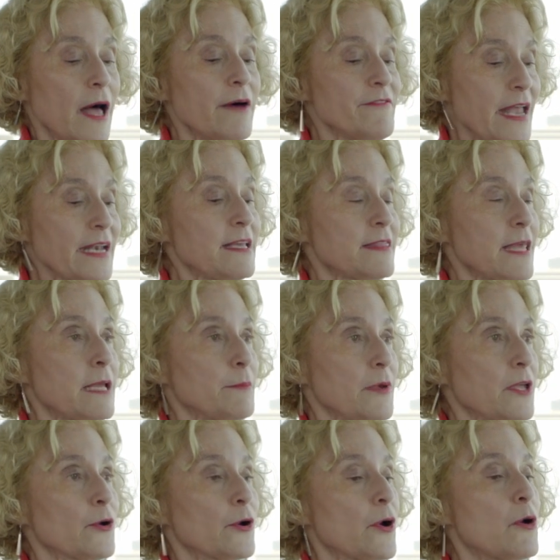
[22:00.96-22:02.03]
love anything
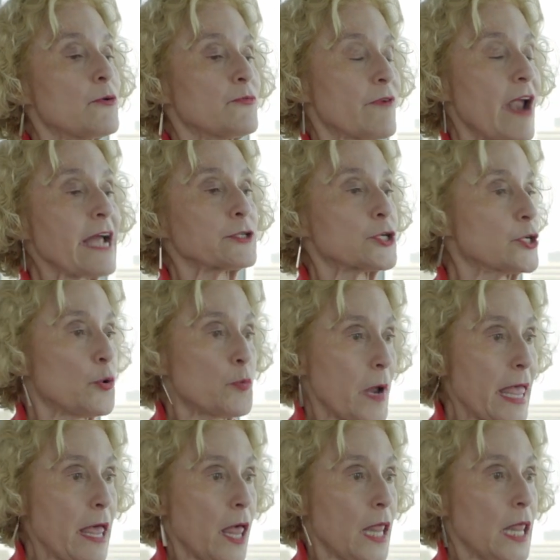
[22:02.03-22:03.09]
but your own rational
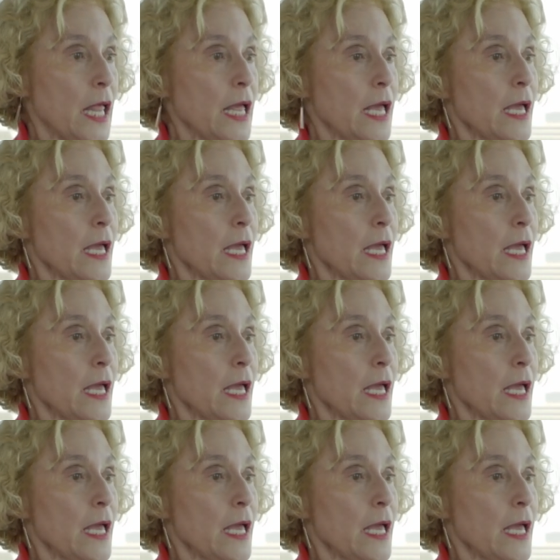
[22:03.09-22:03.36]
will,